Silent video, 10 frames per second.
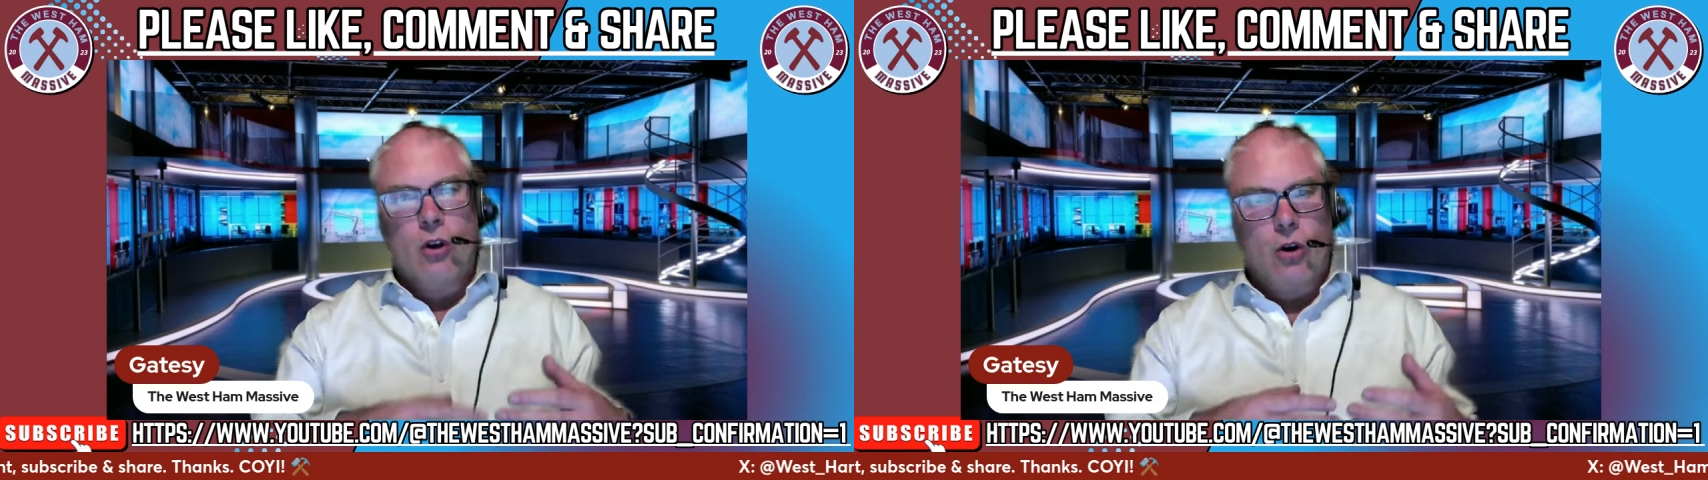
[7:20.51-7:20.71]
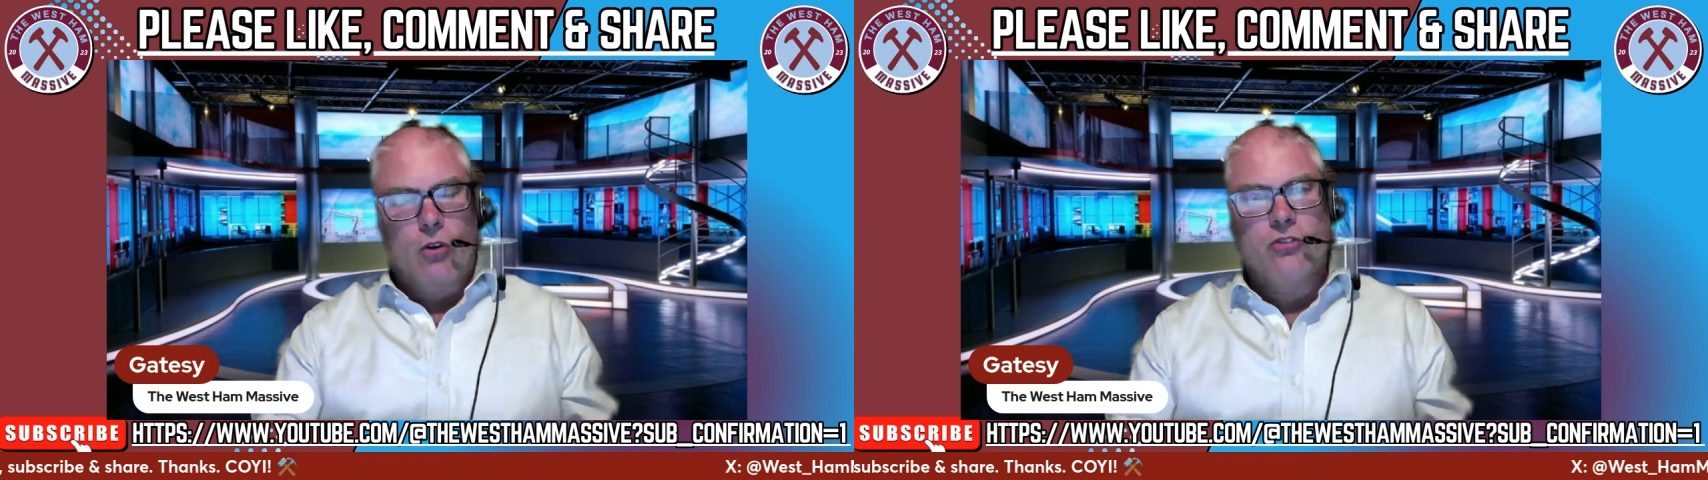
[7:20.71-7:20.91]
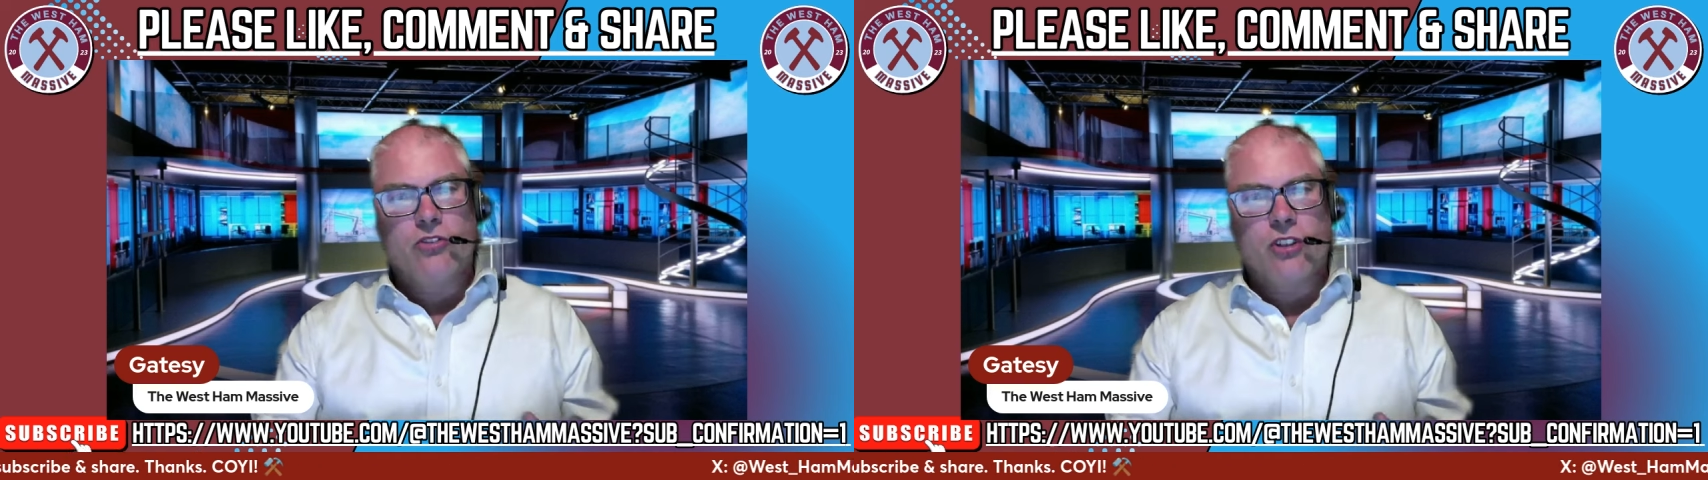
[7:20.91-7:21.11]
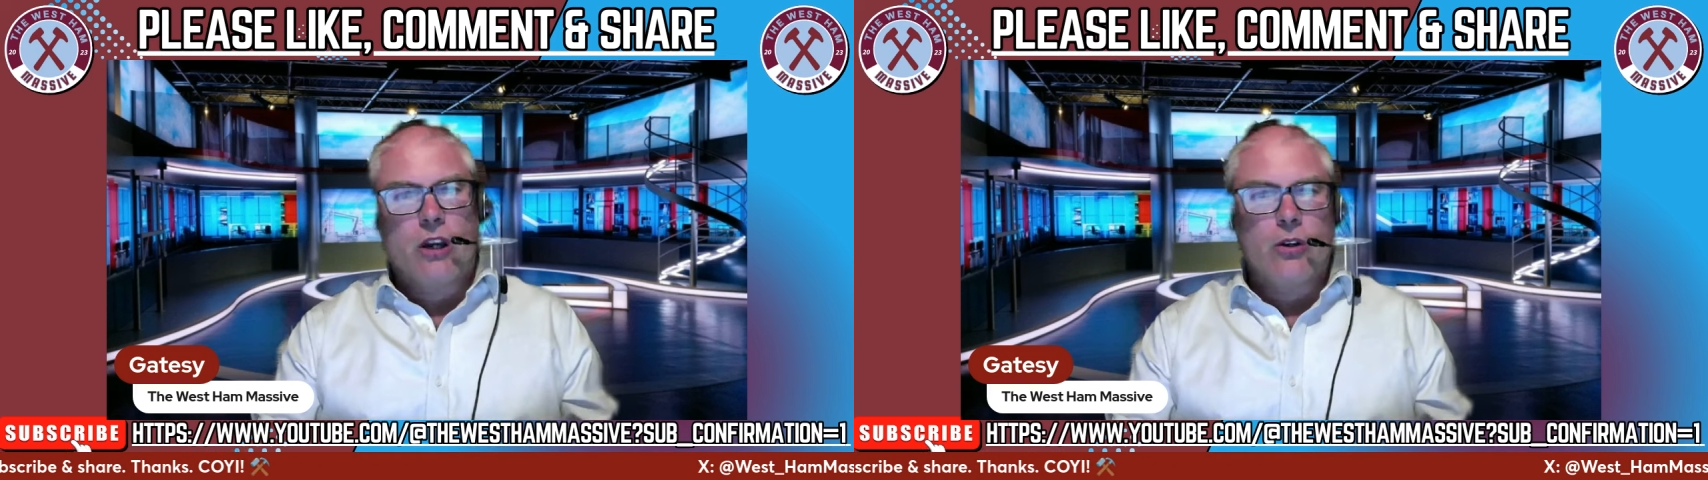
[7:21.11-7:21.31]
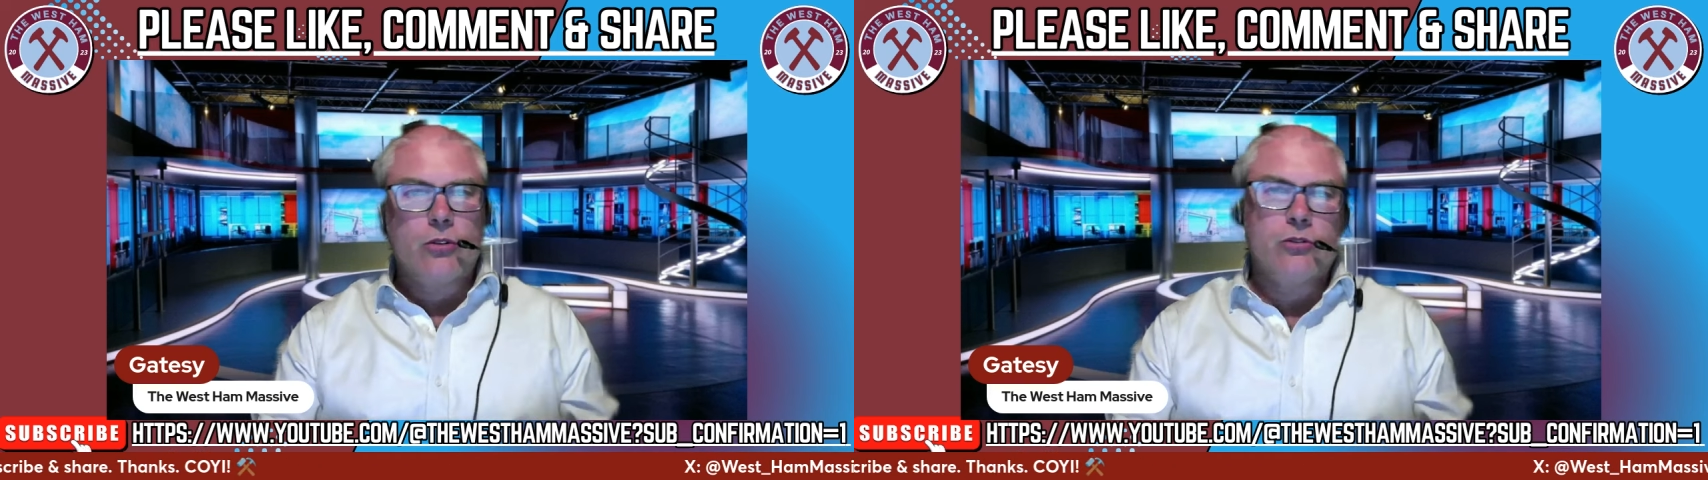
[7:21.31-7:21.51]
onto
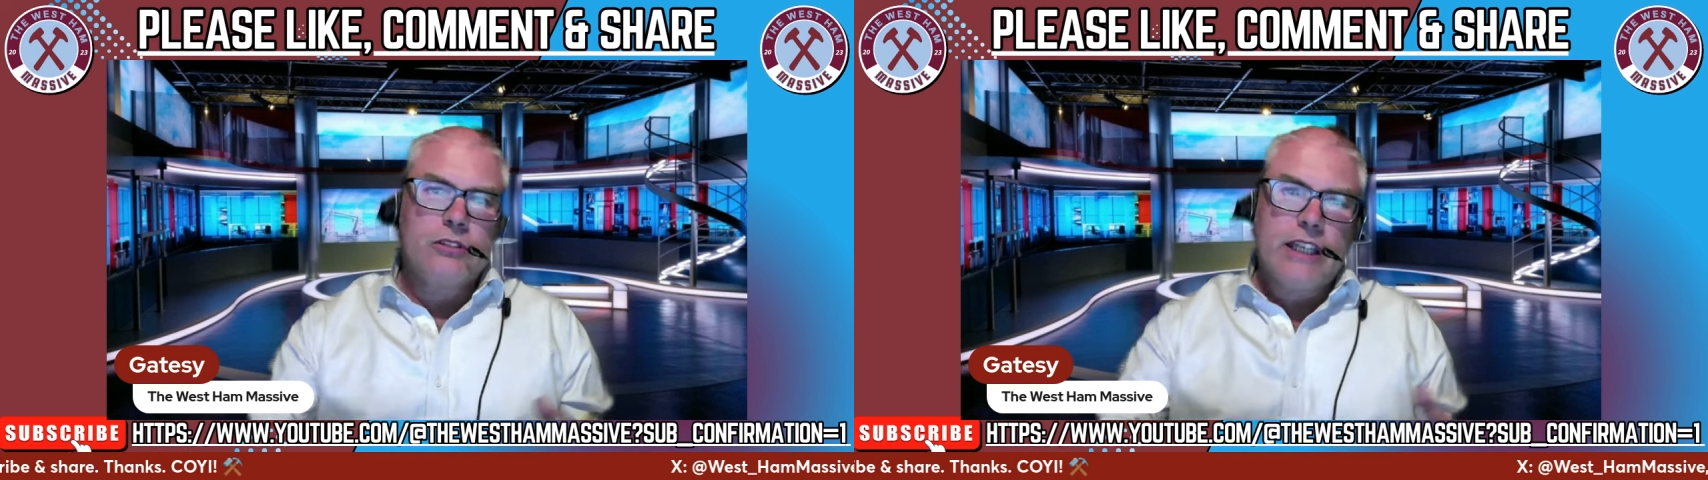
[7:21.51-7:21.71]
those